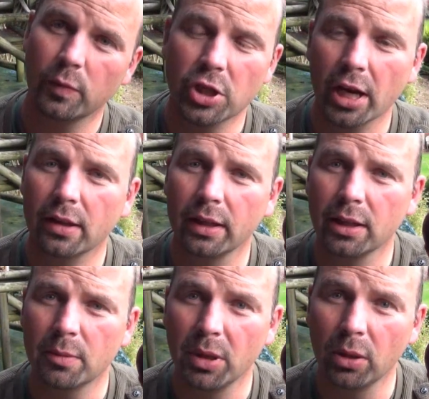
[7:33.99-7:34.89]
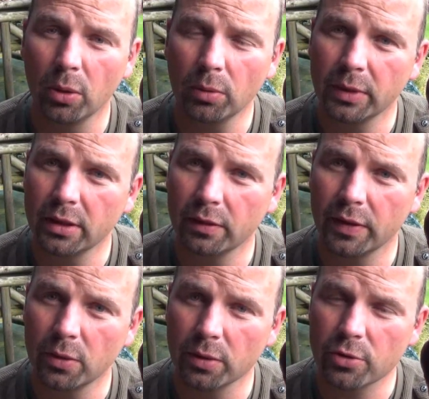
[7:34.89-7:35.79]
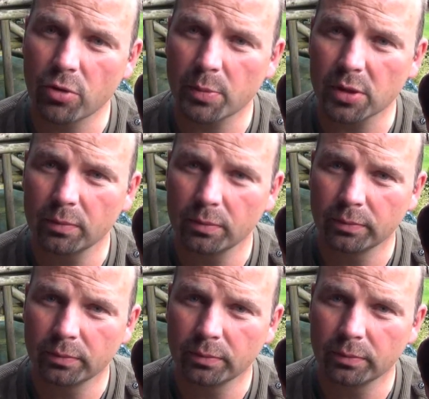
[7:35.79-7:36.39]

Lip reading: Check the link below in the video description.